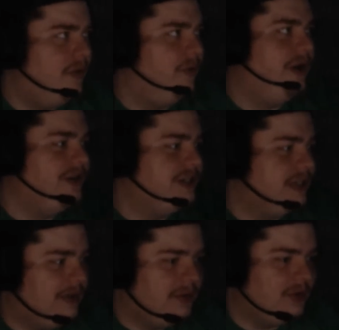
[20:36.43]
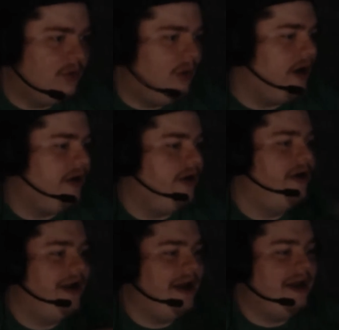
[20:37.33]
Well, when you're sitting there with the
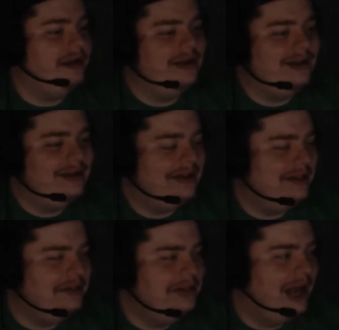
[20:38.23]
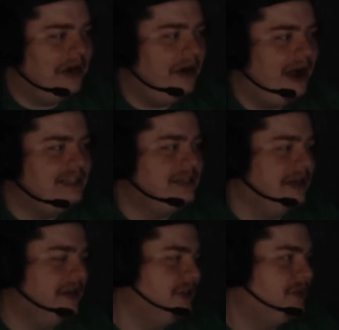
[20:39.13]
water and... Yeah. I don't know. I
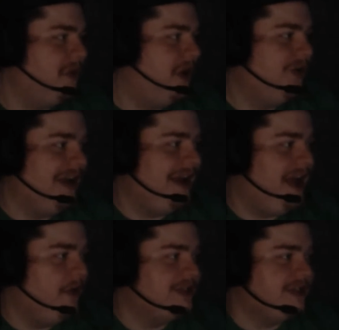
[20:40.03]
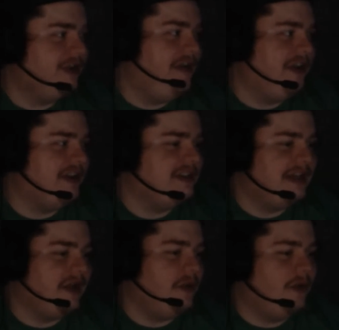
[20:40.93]
suck at swallowing it. I always go have like a
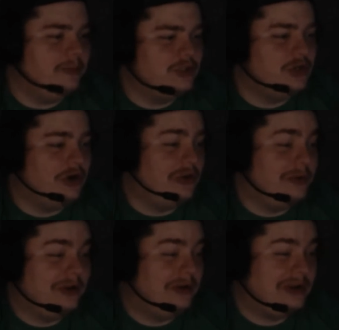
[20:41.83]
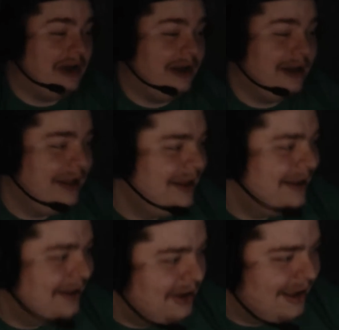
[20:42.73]
second where I'm struggling. Like, oh, God.
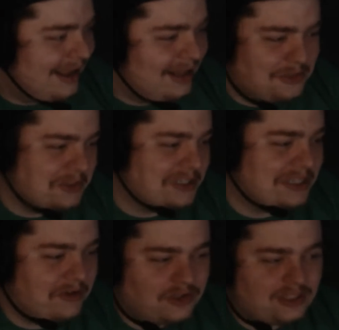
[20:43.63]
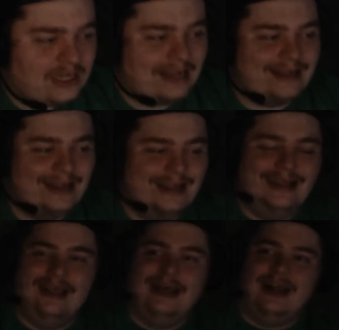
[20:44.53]
So I'll sit there for a second.
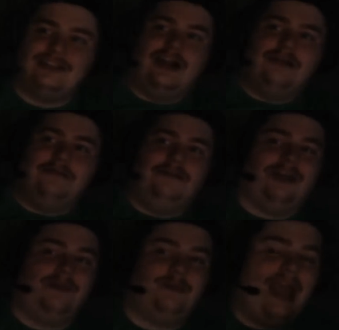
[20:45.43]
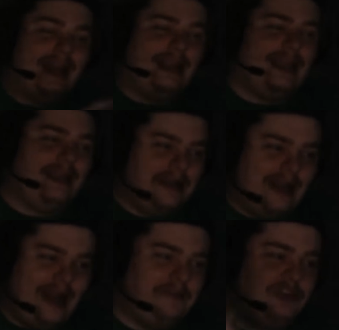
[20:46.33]
And I start fucking
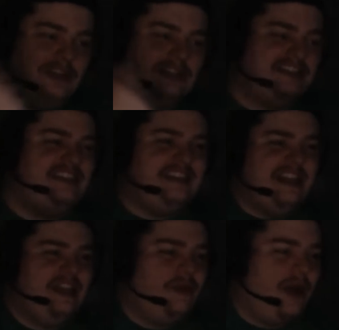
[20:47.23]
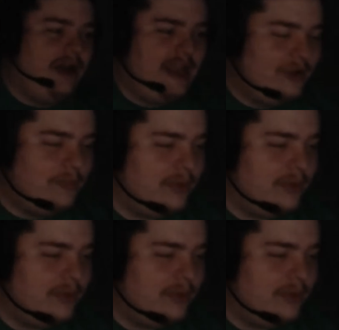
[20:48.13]
panicking, and I have to drink this stinky rotten